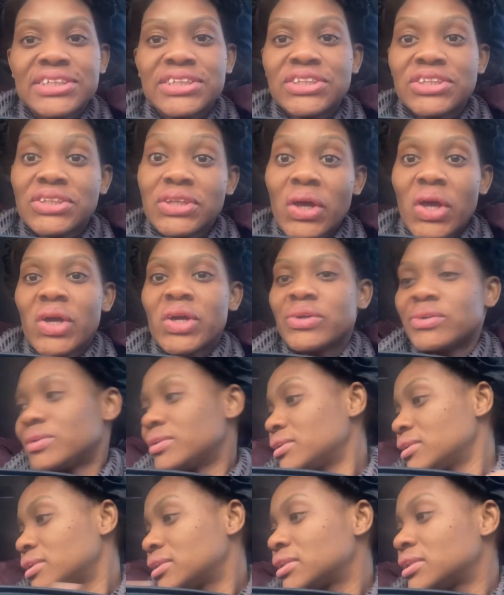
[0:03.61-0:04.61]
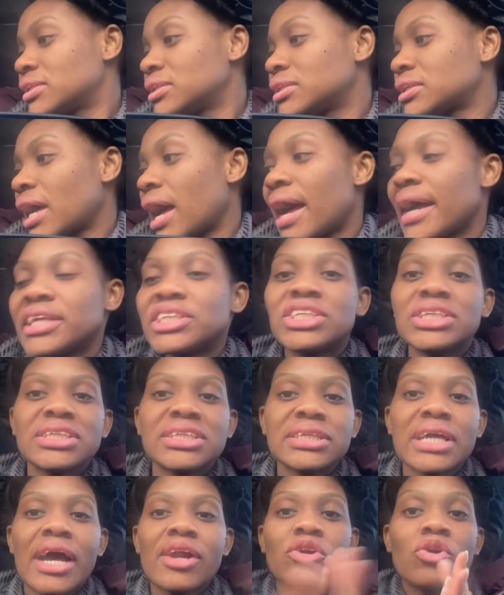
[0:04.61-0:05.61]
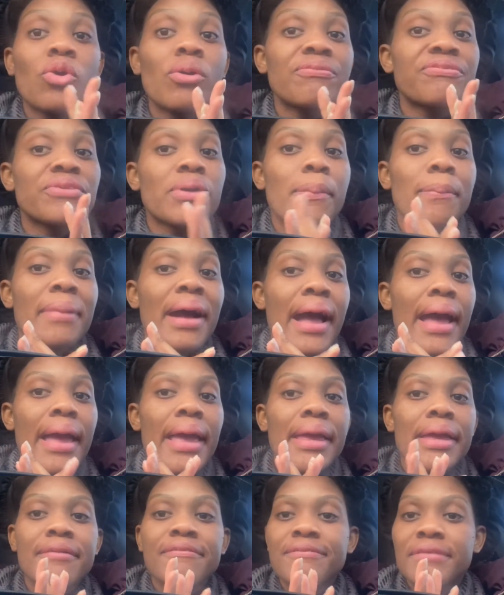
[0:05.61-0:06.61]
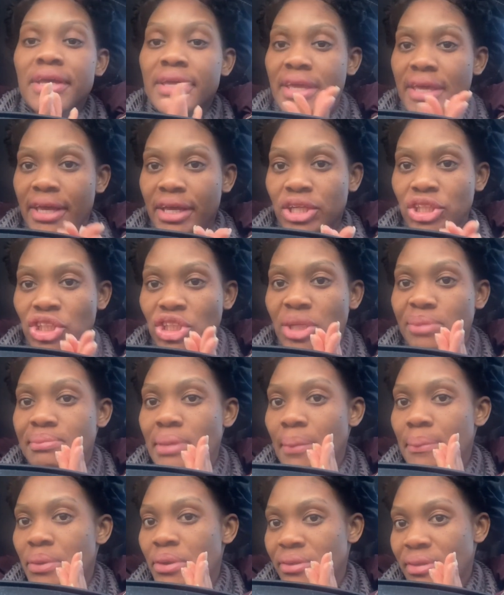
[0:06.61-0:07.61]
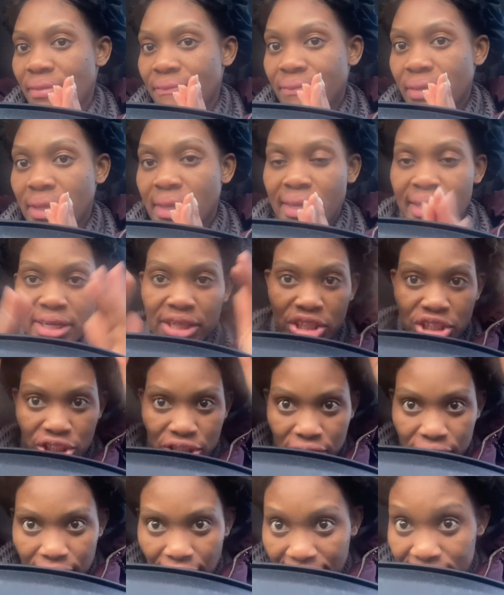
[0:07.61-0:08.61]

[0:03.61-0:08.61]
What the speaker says: So, I just got home from my vacation, my birthday vacation.